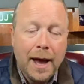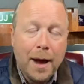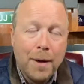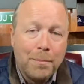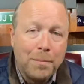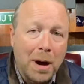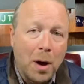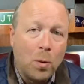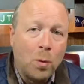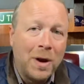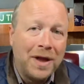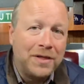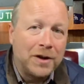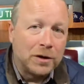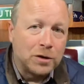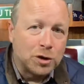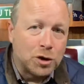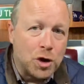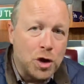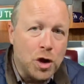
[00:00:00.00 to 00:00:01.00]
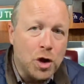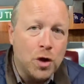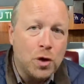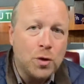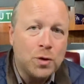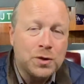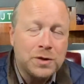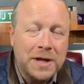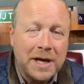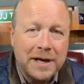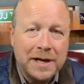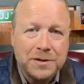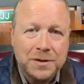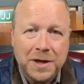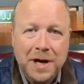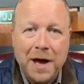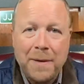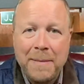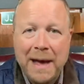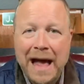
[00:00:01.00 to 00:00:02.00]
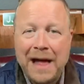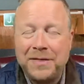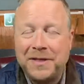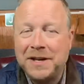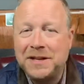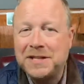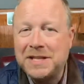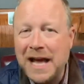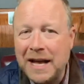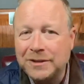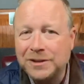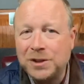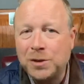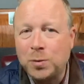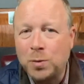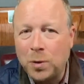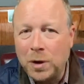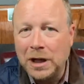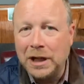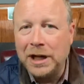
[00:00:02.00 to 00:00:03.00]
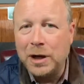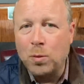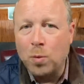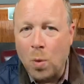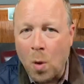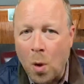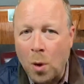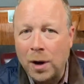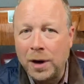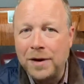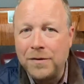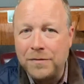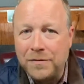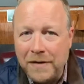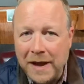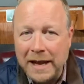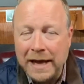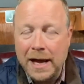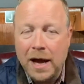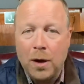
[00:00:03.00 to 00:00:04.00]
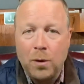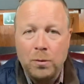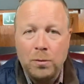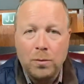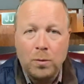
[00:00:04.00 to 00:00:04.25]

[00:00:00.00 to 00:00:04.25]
But when there's news that has come out that doesn't really warrant a video,